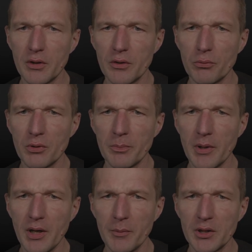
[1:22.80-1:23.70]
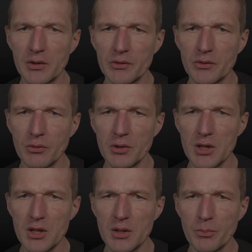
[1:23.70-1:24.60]
three parameters, so
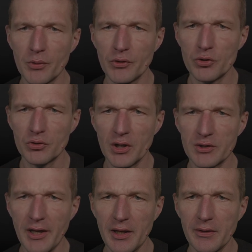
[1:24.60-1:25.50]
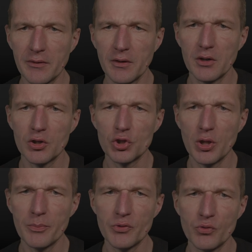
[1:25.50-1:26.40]
e position text length,
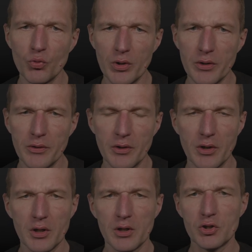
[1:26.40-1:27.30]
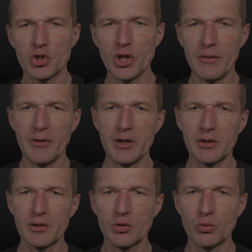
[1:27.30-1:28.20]
ships with Java
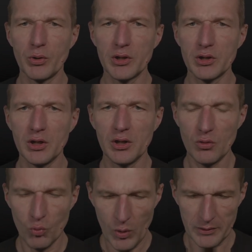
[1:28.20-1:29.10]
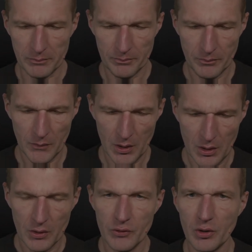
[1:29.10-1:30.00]
21.
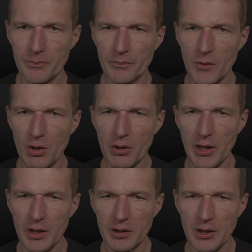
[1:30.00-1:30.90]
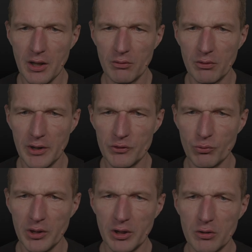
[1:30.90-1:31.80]
So, okay, now let's
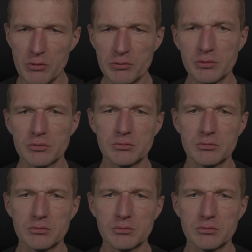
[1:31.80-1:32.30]
run the code